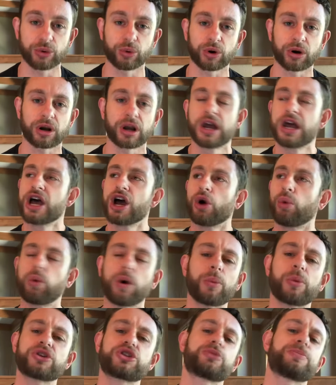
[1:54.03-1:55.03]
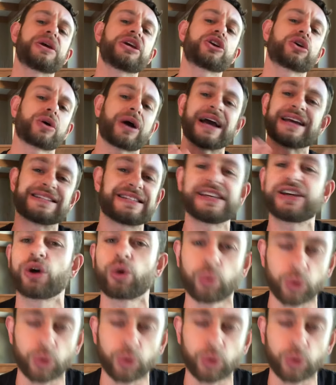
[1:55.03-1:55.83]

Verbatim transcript: or what would you be your ideal